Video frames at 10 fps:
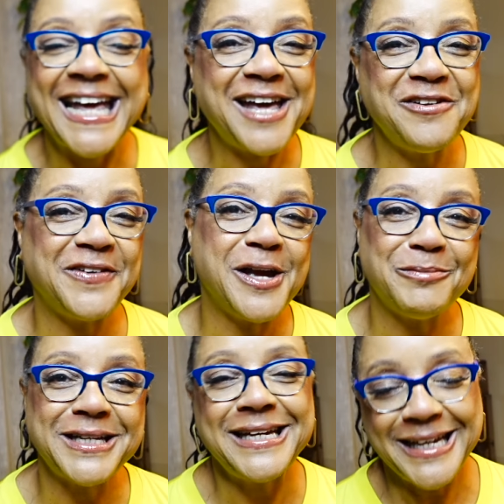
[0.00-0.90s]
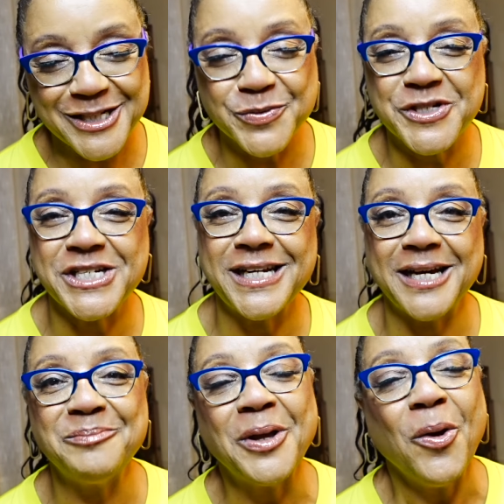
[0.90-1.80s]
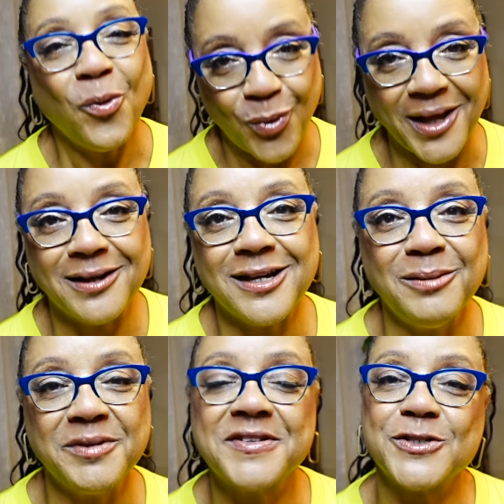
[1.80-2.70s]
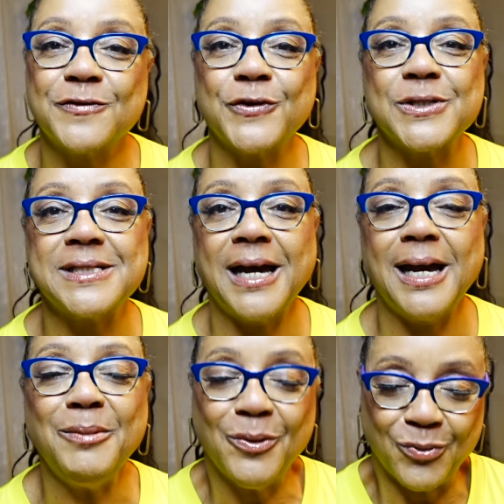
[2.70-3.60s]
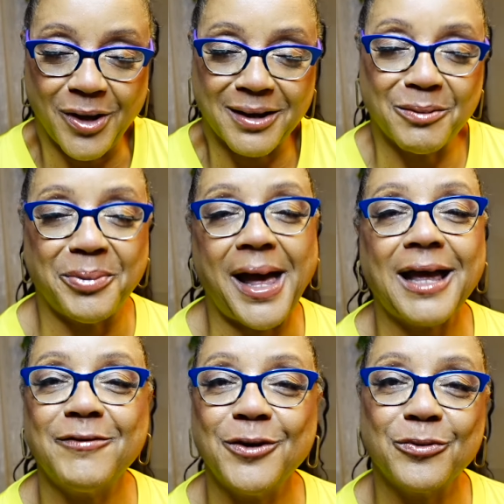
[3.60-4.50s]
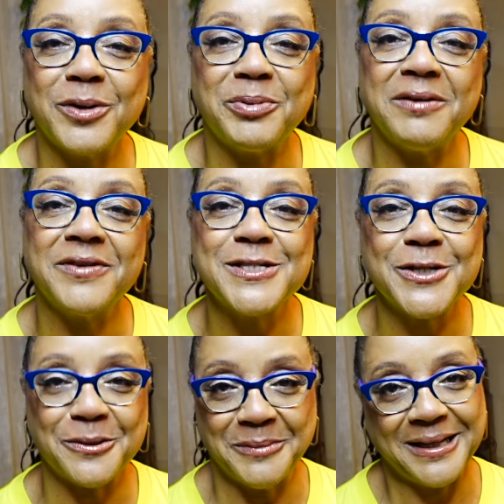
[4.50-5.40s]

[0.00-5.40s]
Hey family, it's Regina. Welcome. If this is your first time, welcome back if you're a repeat visitor.